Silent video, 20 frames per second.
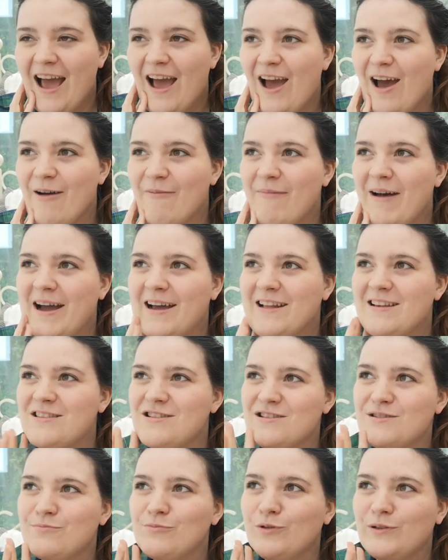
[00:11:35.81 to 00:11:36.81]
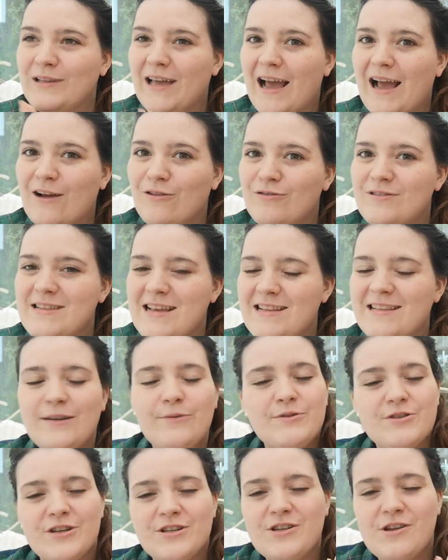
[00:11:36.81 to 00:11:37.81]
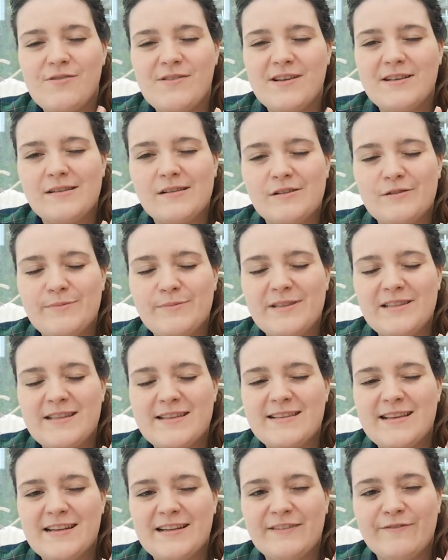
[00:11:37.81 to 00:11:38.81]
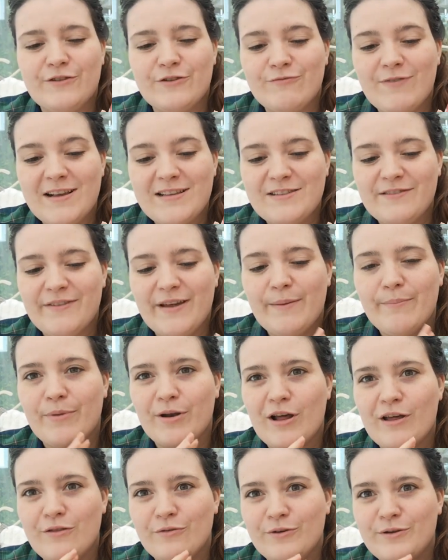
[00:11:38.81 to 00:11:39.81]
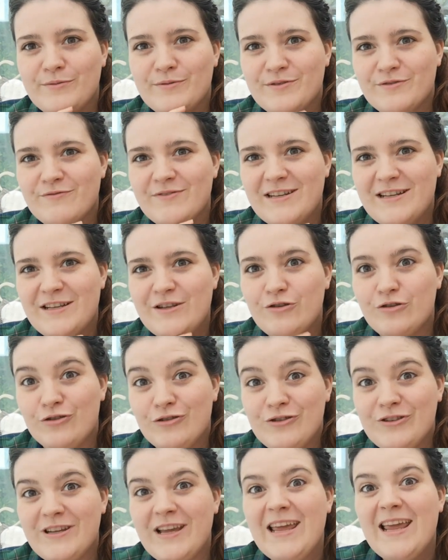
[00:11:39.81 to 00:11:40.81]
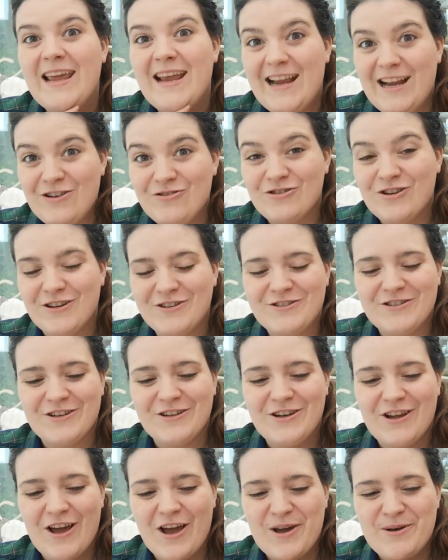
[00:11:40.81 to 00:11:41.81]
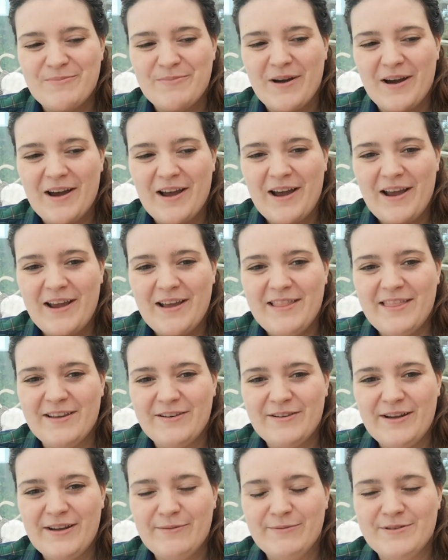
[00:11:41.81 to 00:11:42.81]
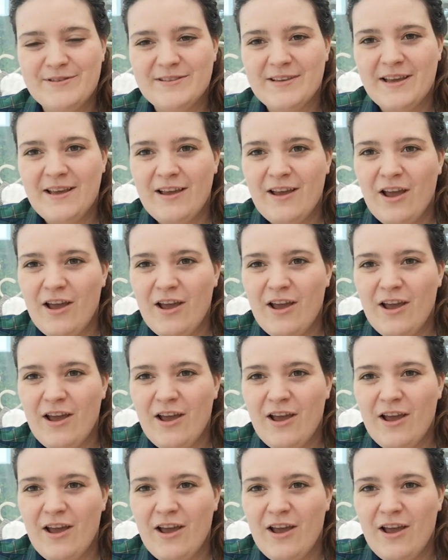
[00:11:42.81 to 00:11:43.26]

and the small town setting, which I don't think is going to be the setting for the rest of it, but I thought it was a really good introduction. I thought it was